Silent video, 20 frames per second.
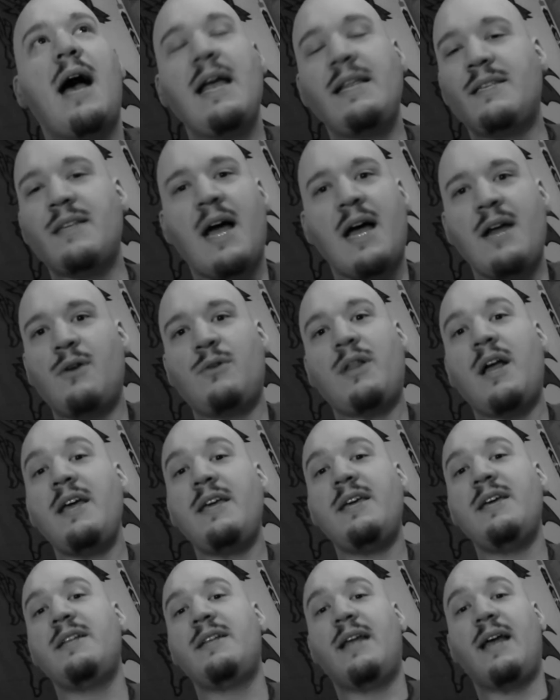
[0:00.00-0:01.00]
I don't
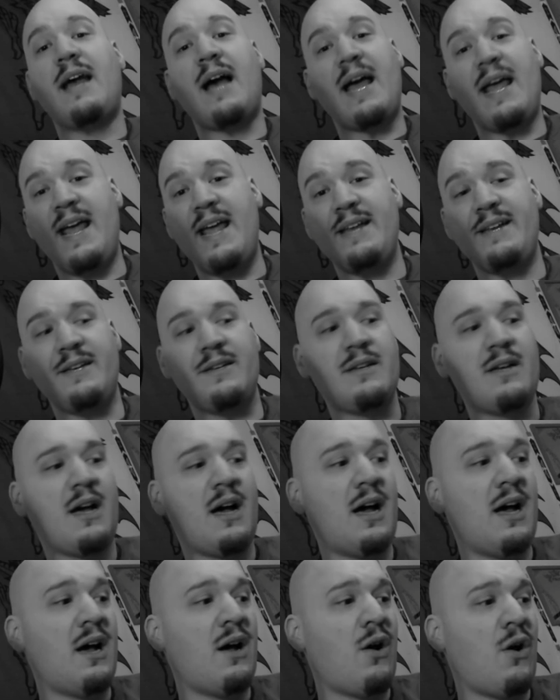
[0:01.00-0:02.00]
like it. I hate it.
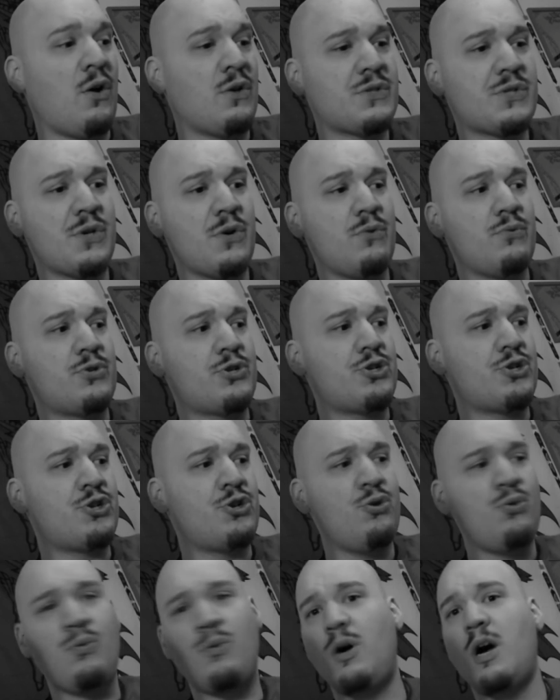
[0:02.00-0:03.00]
Also,
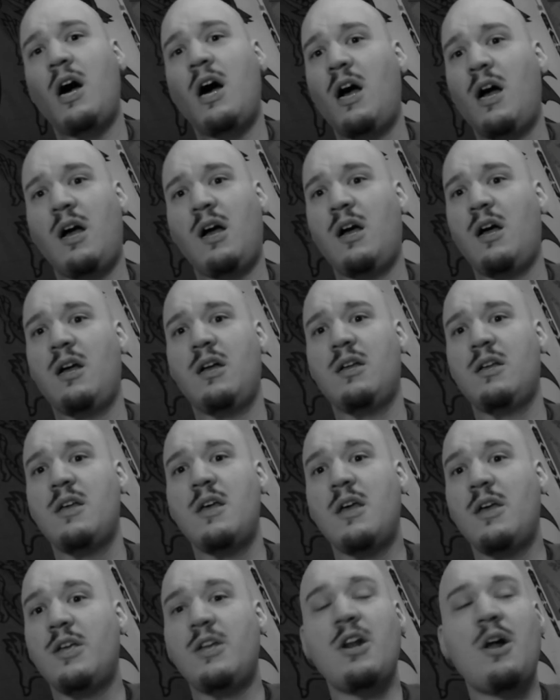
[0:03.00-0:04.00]
Chua.
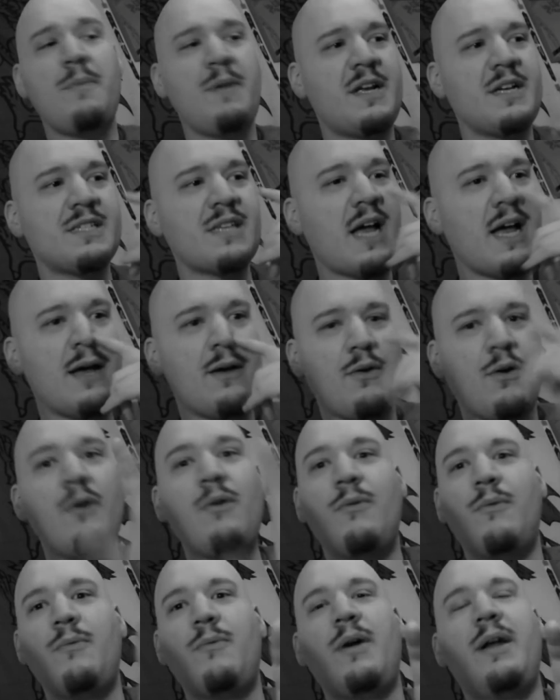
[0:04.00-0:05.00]
You know, because
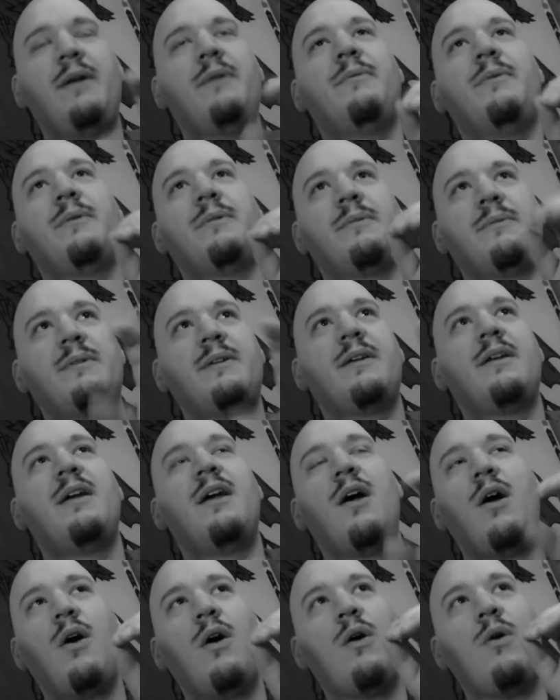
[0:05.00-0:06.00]

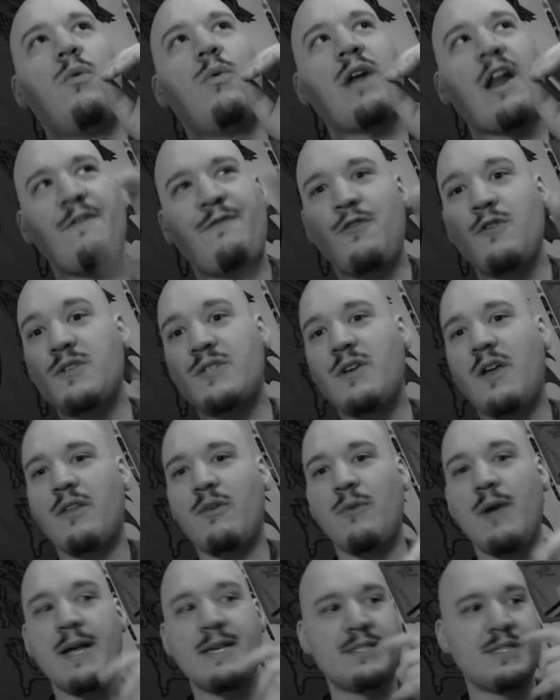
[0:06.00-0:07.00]
when I first saw
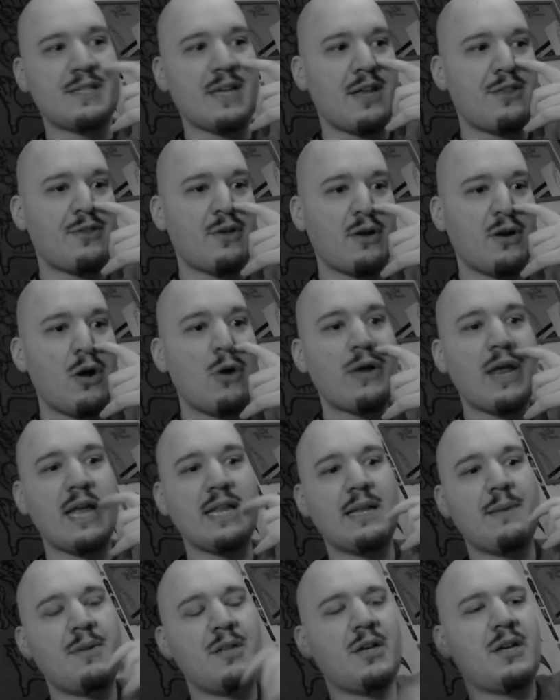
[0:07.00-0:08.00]
the races, I thought,
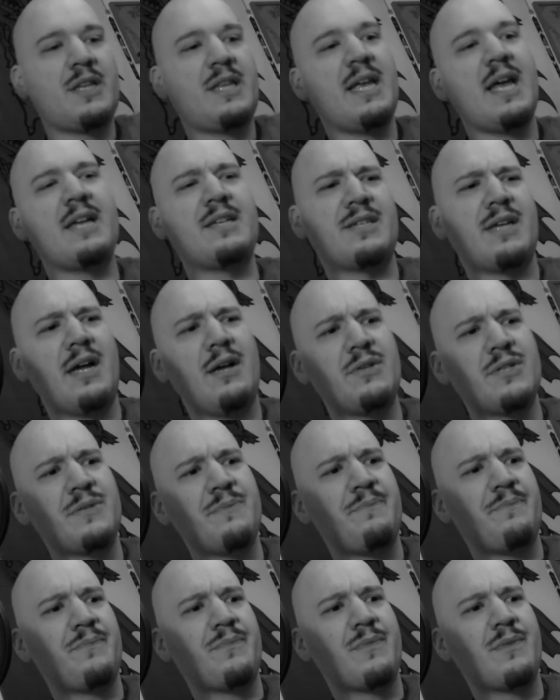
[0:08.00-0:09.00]
okay, let me look at the
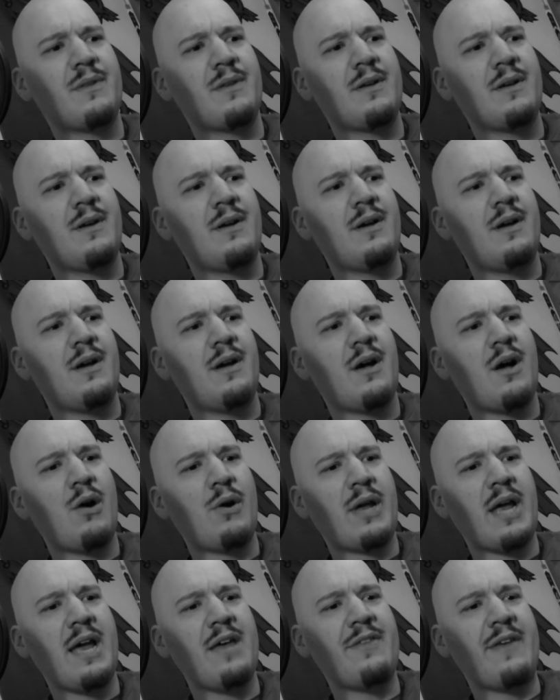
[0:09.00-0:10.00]
Exiles.
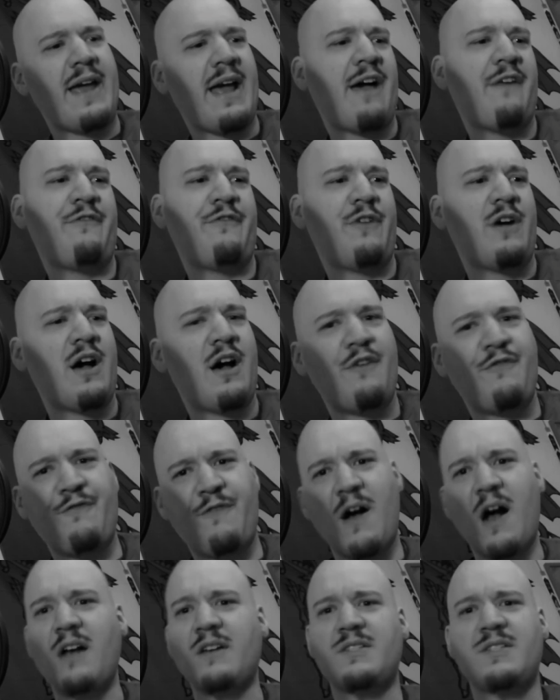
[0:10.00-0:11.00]
Okay, they have
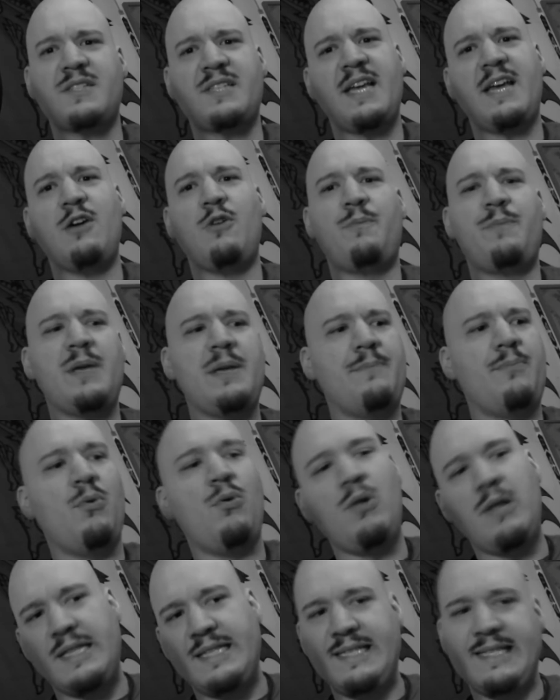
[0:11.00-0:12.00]
foxtail
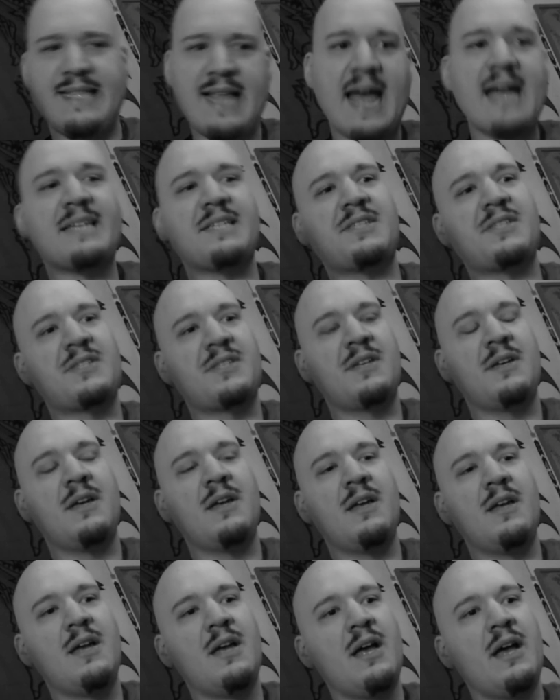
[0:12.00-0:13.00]
people. Next,
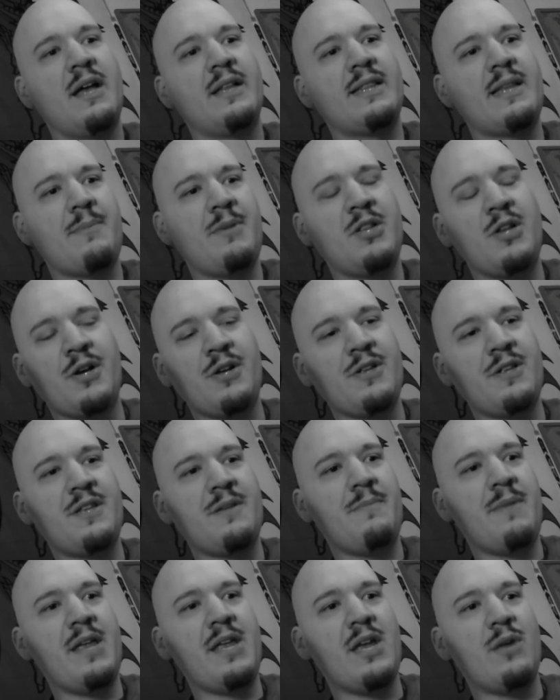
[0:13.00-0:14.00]
let me look at the
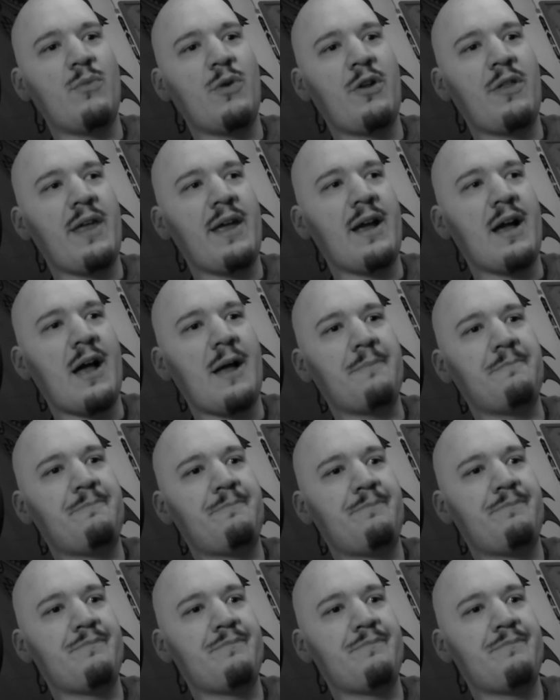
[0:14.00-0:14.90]
Dominion. What do they got?